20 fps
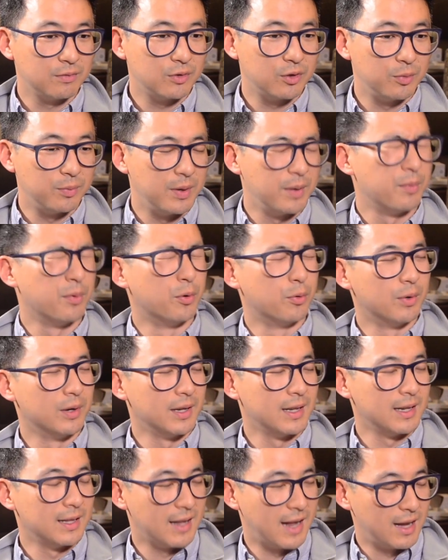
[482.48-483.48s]
do people
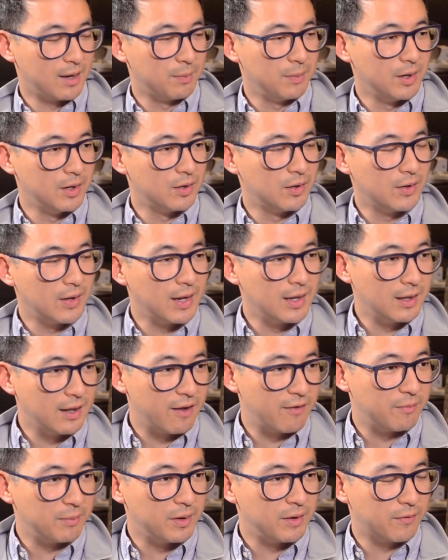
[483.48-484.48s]
really like me? Do they
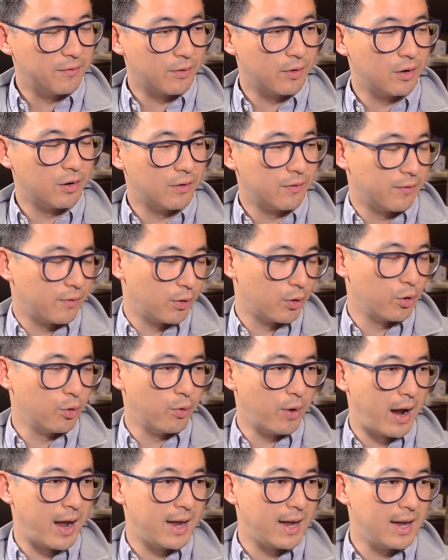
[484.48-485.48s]
love me for
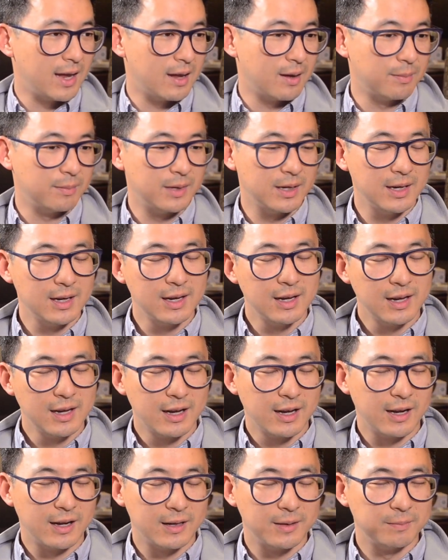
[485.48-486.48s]
who I
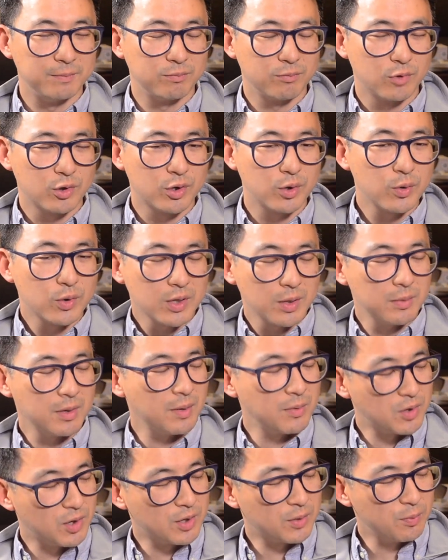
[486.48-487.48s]
am? So
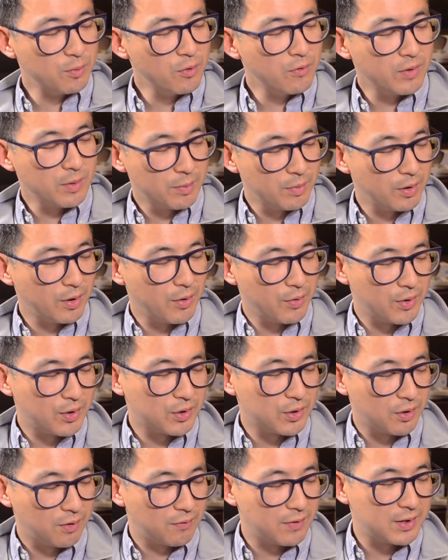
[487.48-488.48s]
sometimes just moving below the
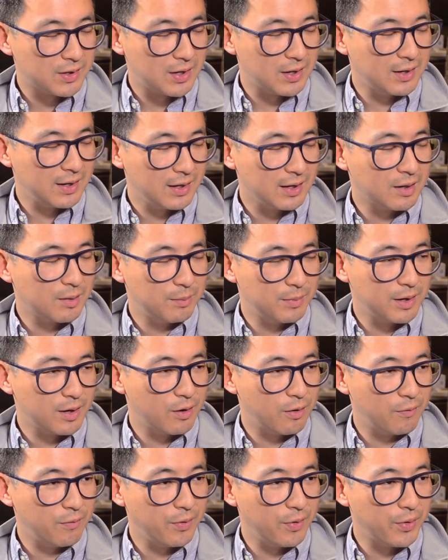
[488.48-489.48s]
surface, I think, can be
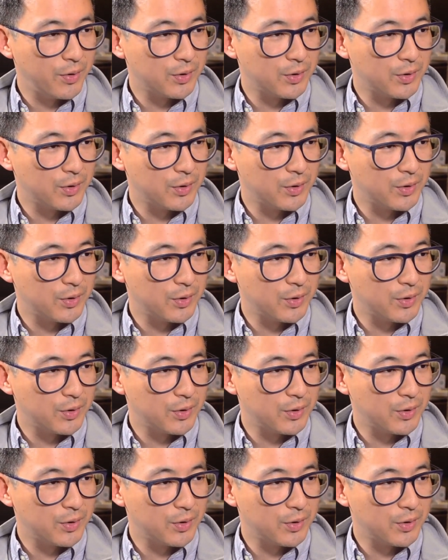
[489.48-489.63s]
helpful in